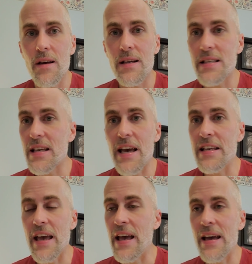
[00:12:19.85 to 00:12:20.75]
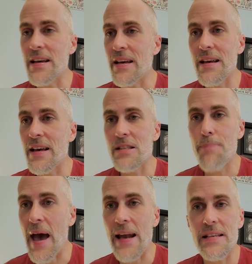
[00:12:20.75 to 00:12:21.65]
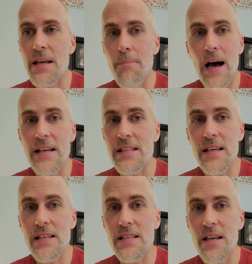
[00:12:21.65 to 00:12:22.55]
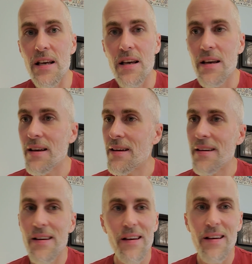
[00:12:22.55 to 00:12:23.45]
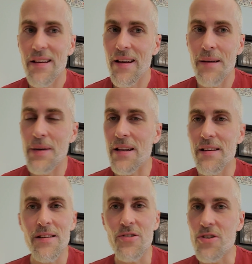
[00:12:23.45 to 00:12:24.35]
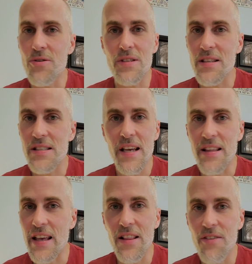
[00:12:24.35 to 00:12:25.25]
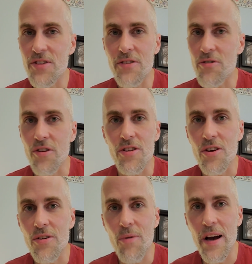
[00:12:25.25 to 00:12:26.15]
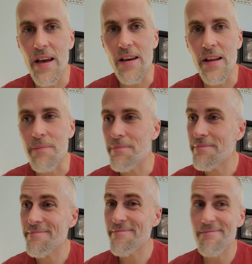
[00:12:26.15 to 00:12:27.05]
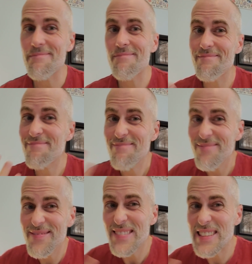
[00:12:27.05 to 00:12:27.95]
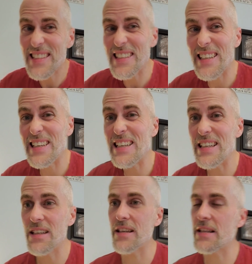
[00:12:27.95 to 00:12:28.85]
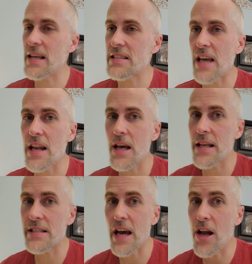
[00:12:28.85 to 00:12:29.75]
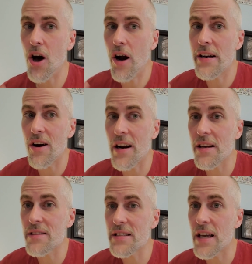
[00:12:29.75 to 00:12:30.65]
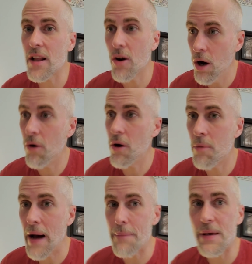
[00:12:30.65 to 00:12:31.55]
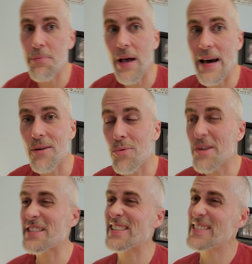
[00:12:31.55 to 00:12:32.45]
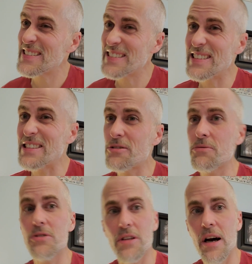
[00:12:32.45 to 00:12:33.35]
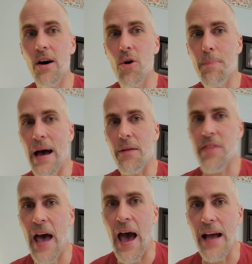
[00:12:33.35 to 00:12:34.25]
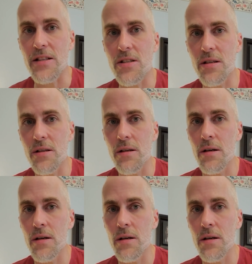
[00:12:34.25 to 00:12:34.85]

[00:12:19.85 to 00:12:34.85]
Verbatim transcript: Because, like, a, a, a, as bad as Hamas is, I mean, the Jews can say they lived under the Third Reich, and yeah, that's kind of that's kind of hard to argue and say like, oh, well, my people had it worse. Like, oh, I don't know about that.